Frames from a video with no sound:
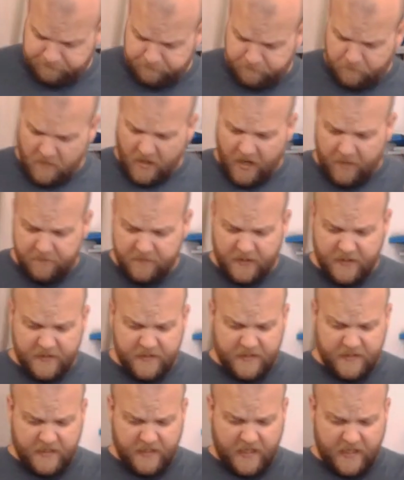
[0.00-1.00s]
I'm going to need
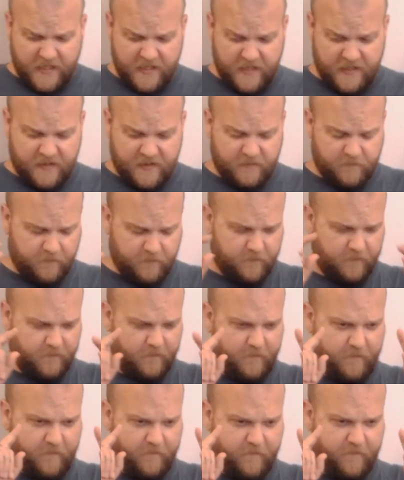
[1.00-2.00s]
a
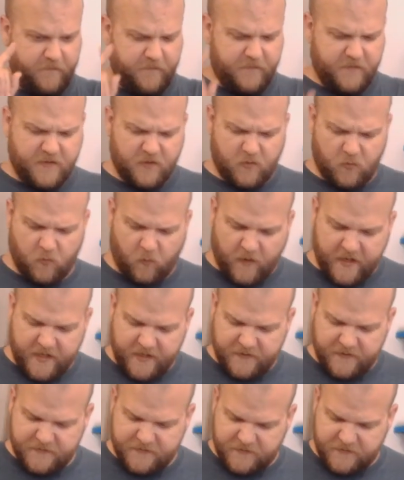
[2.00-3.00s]
grand
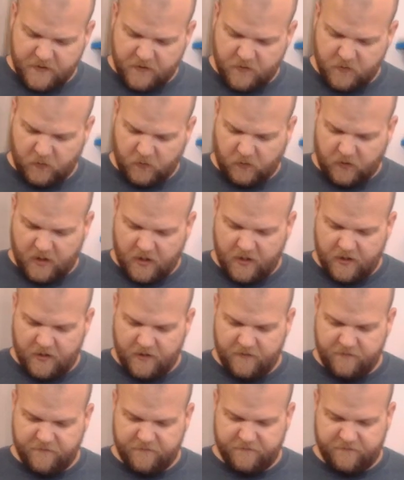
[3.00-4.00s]
total
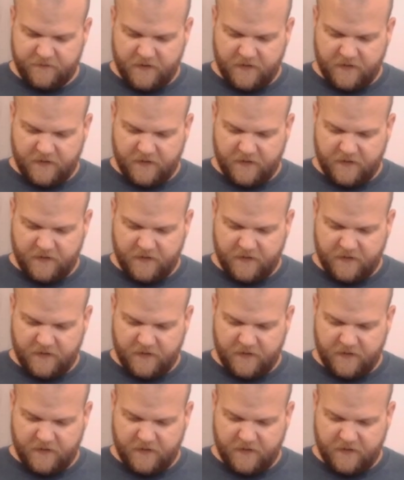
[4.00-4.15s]
of